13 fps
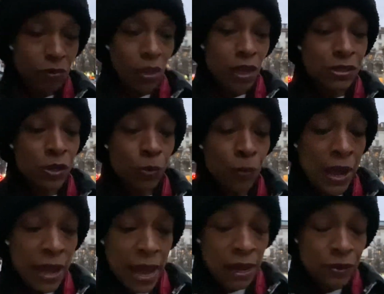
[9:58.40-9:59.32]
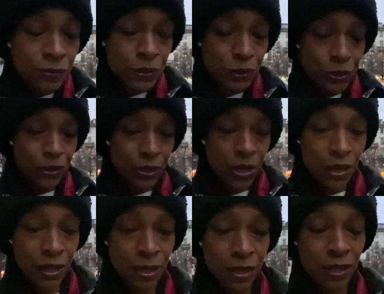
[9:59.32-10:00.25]
So right after
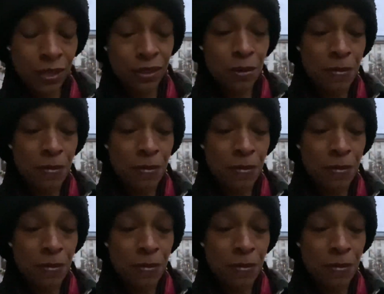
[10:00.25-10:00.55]
the